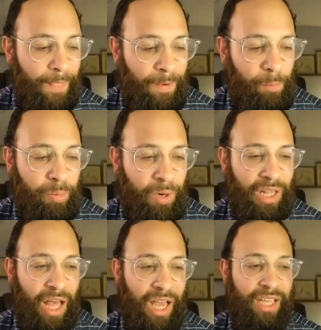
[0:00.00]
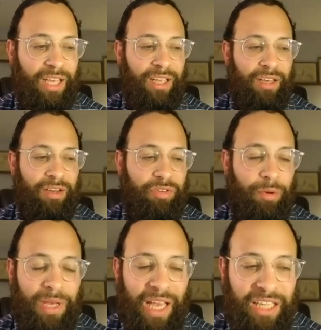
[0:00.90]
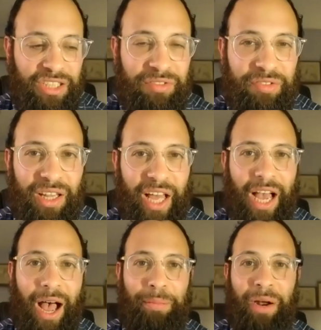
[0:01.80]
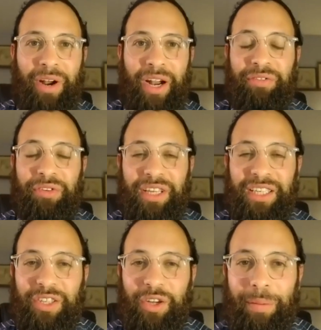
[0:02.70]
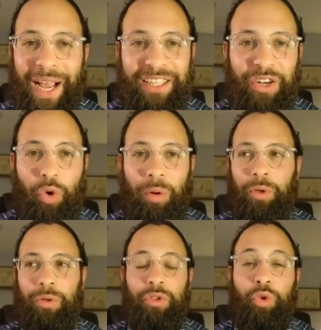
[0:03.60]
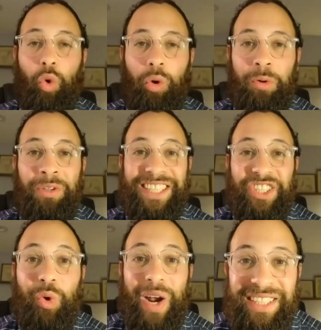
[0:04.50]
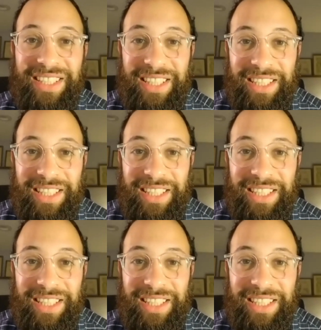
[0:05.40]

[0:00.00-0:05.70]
But like, for me, I just feel like I'm not ready for things to go back to normal. Normal is crazy,